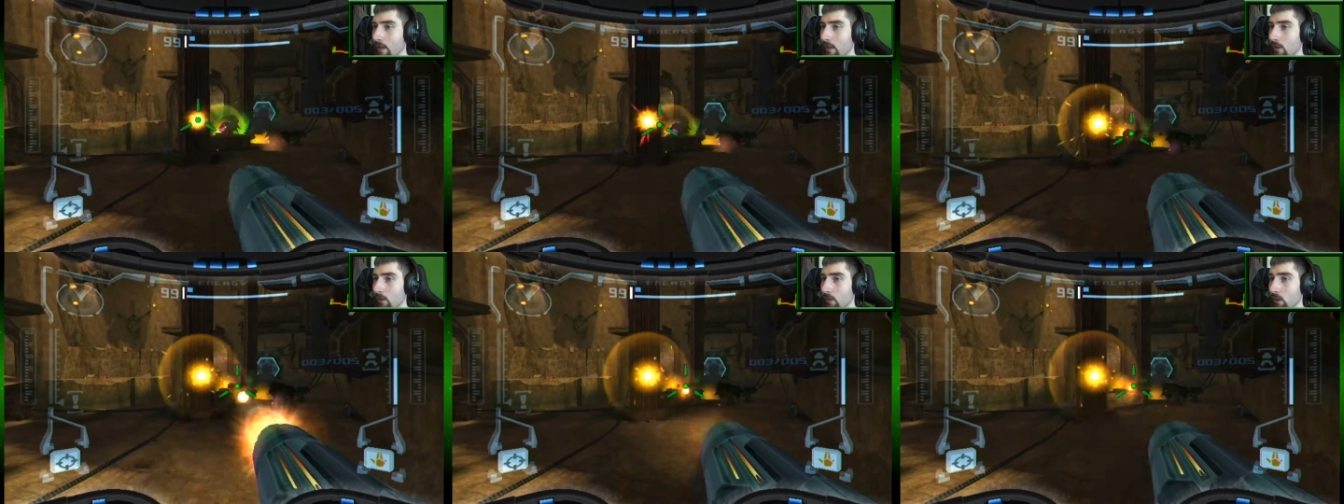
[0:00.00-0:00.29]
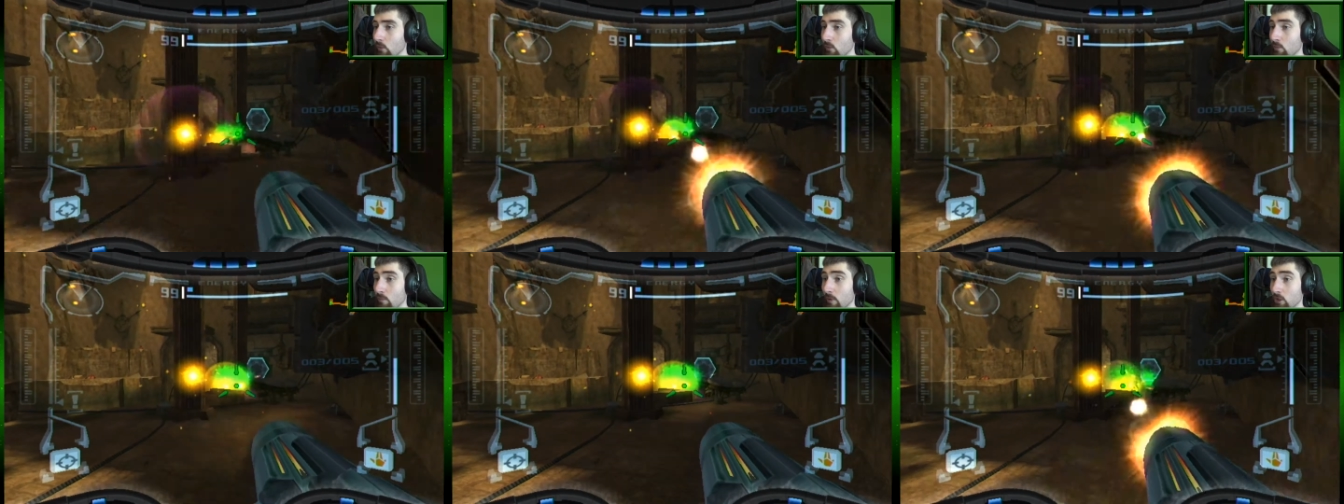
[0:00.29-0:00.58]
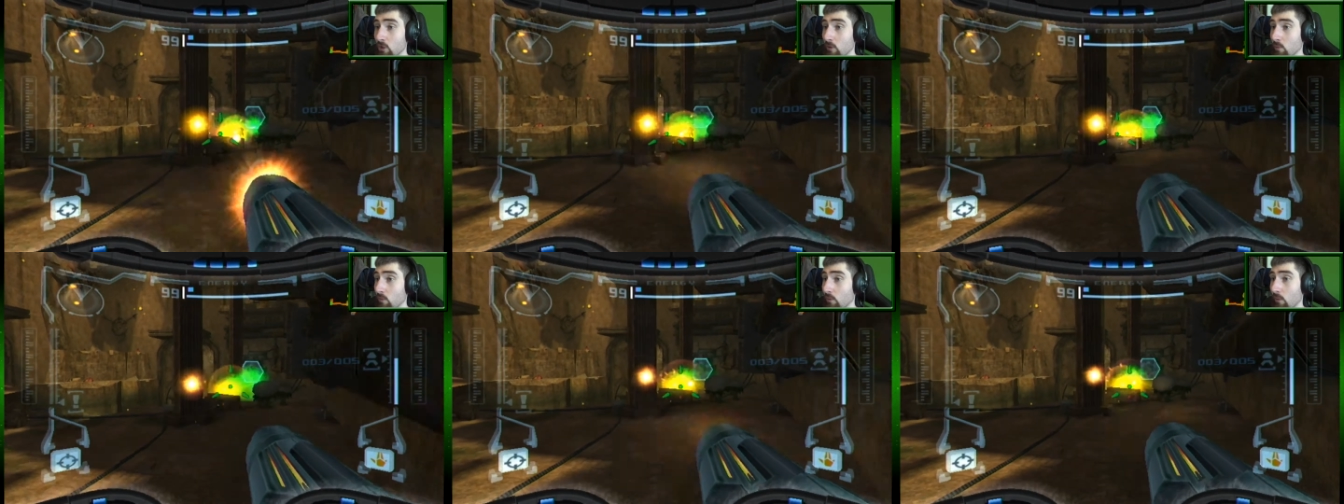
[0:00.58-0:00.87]
those
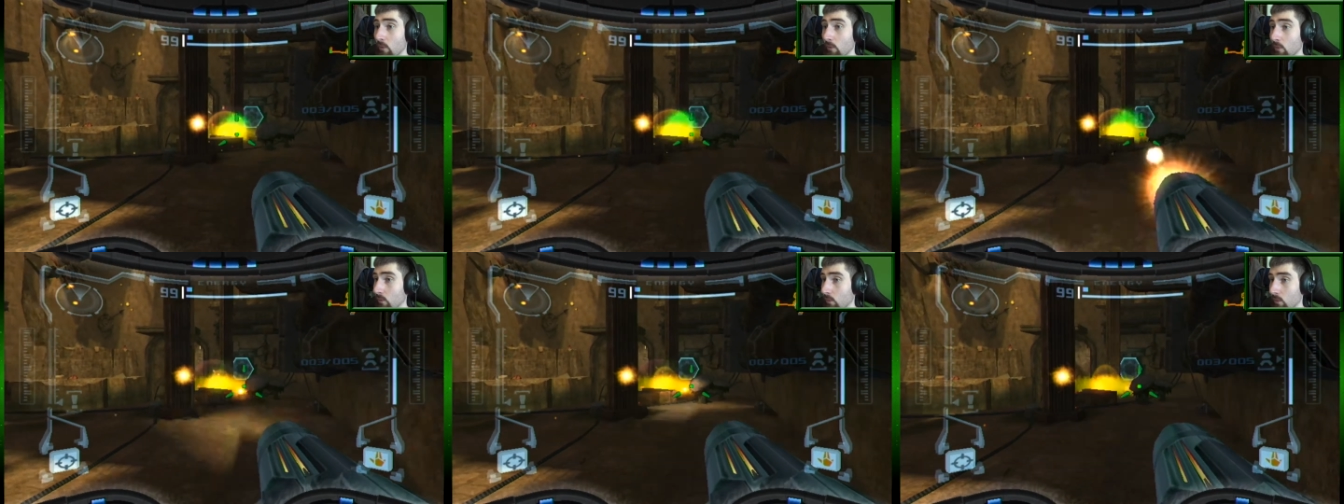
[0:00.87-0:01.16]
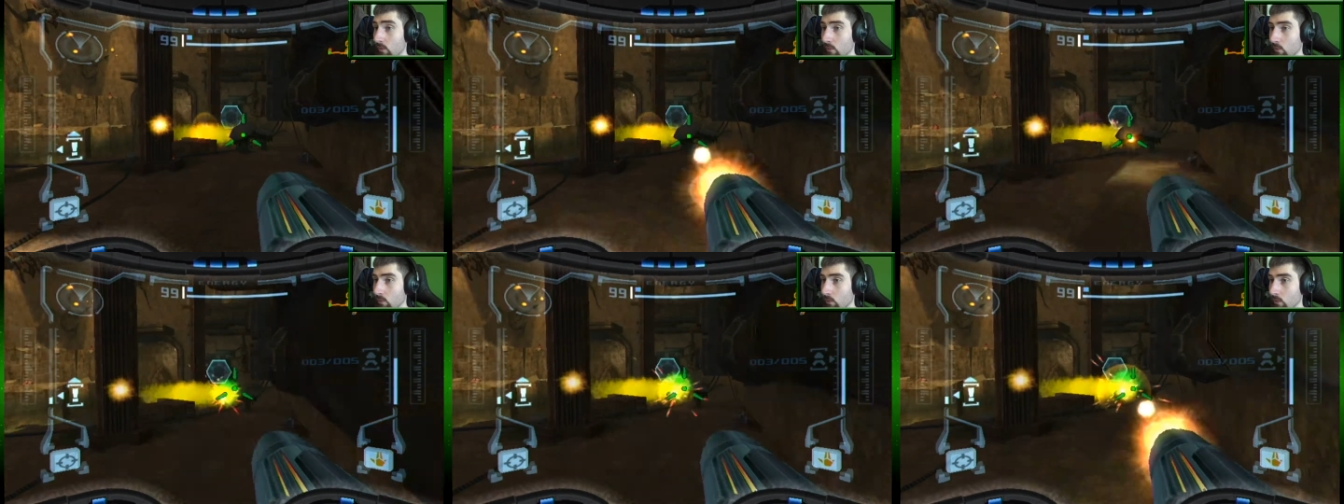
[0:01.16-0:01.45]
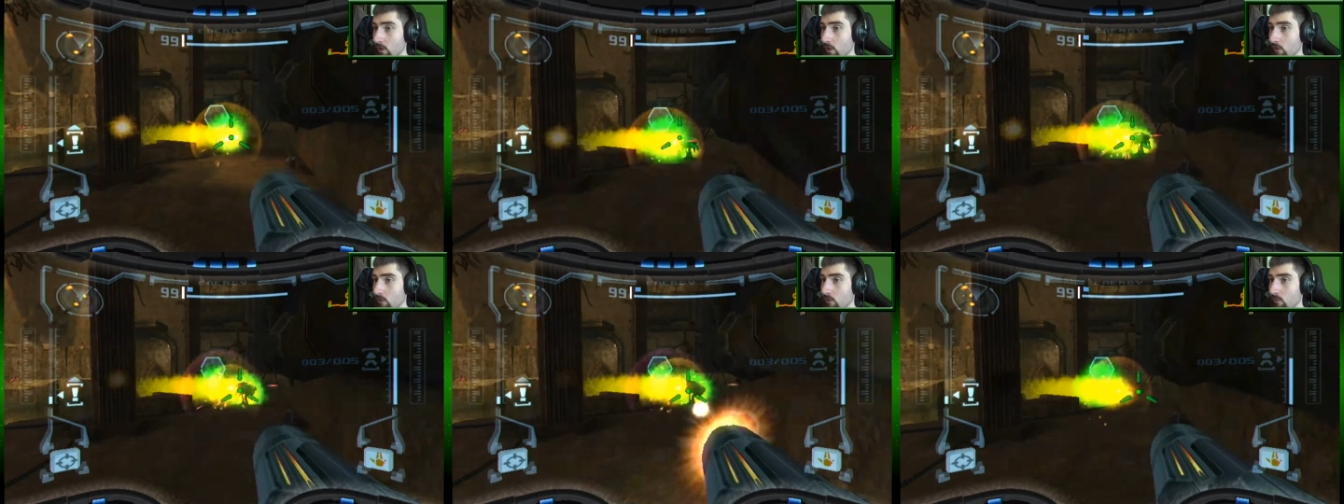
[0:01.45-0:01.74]
mushrooms were
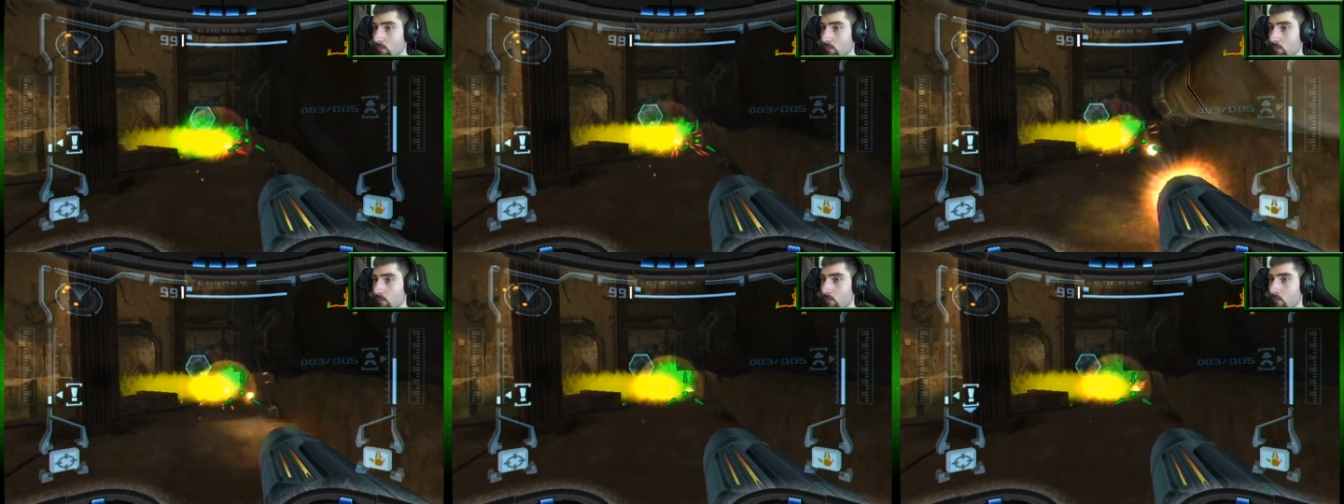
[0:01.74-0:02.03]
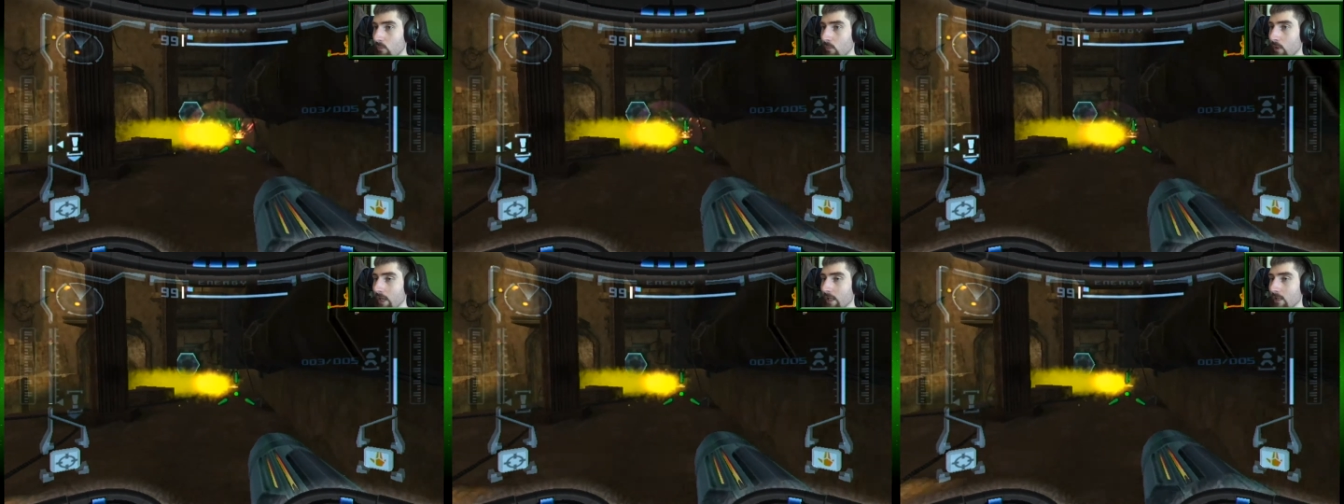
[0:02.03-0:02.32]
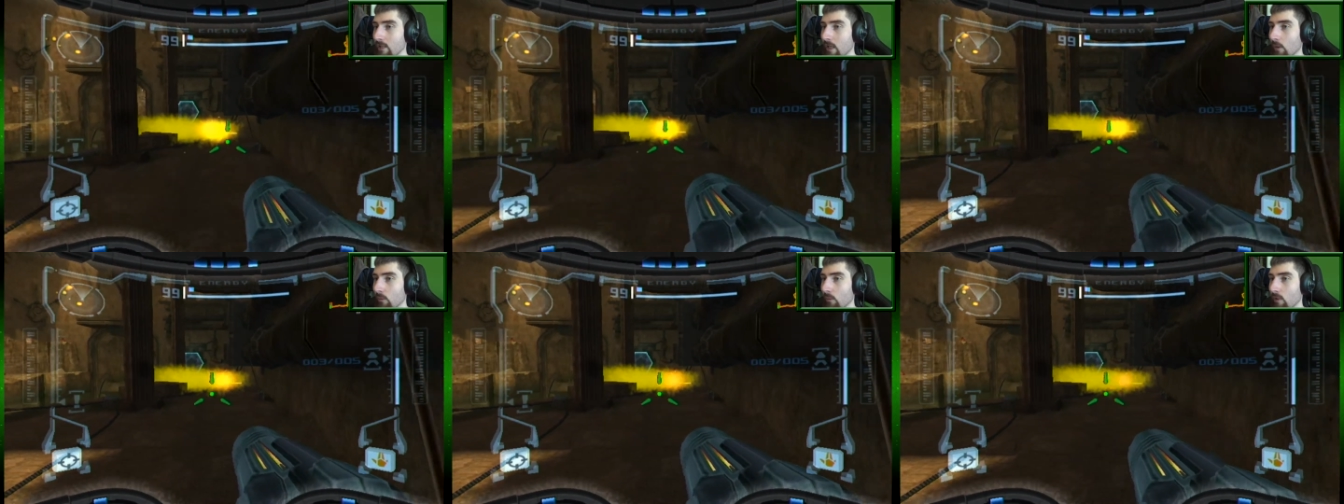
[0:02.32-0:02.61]
just
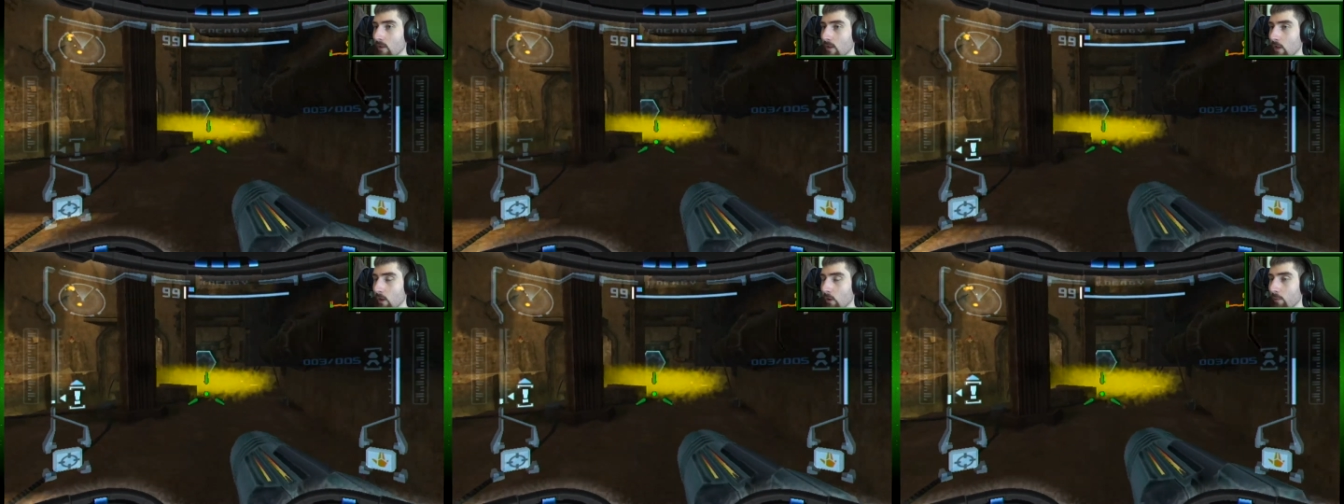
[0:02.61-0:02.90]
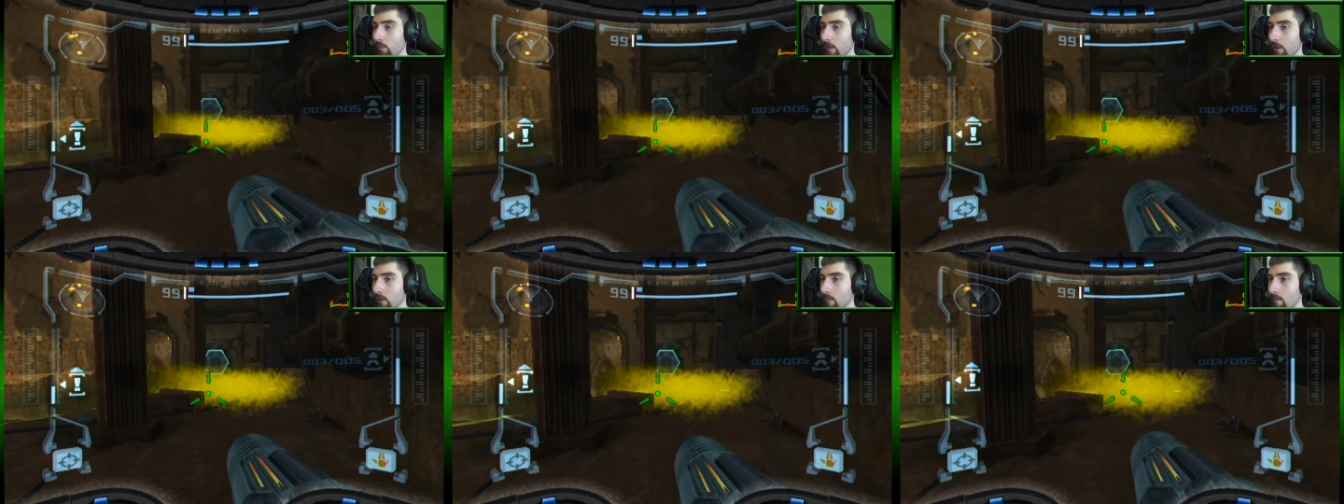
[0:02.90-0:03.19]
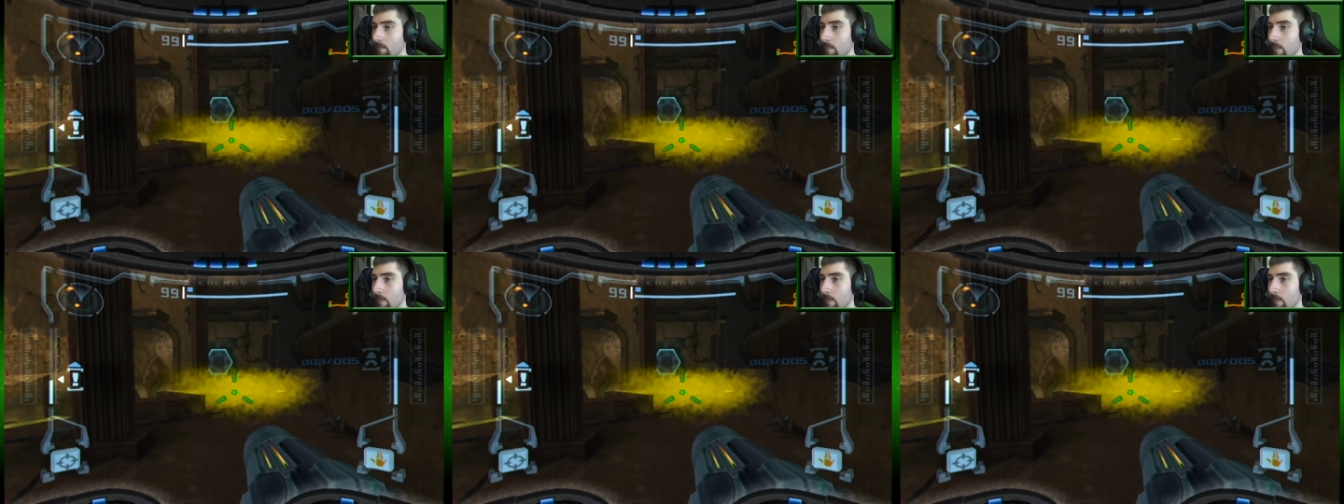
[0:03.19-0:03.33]
right out in the open.